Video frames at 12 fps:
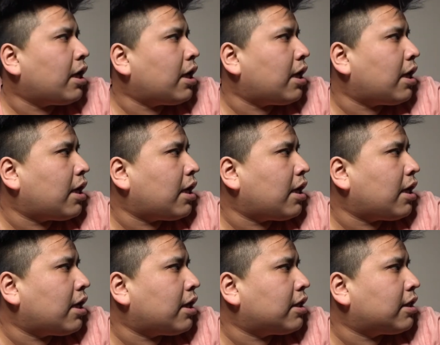
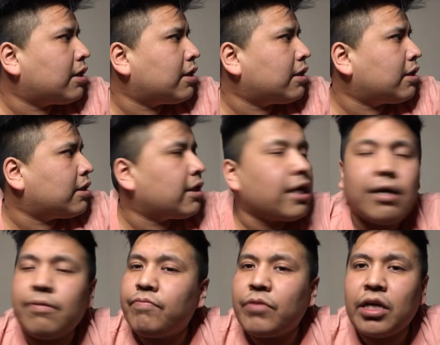And
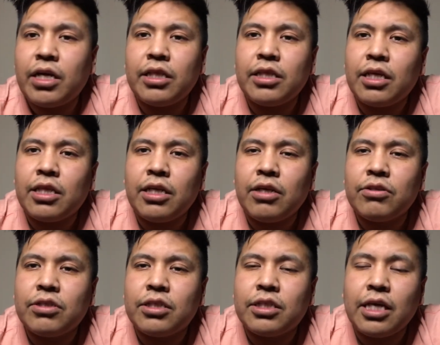yeah, I got nothing
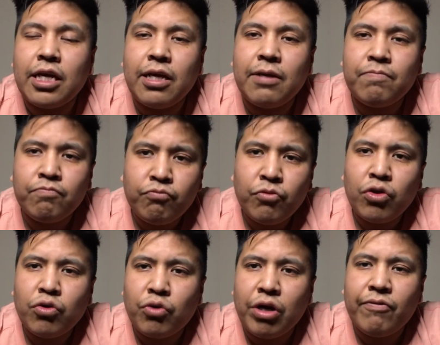else to say.
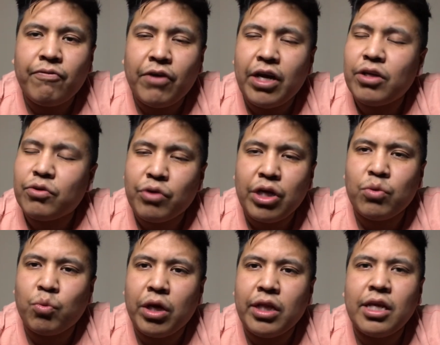Great fight, great
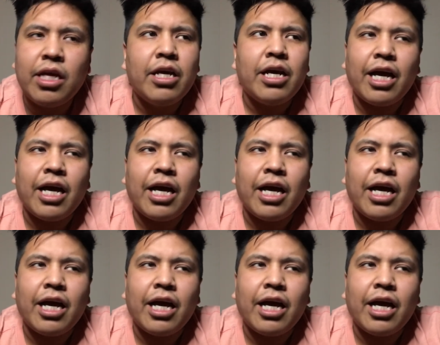win.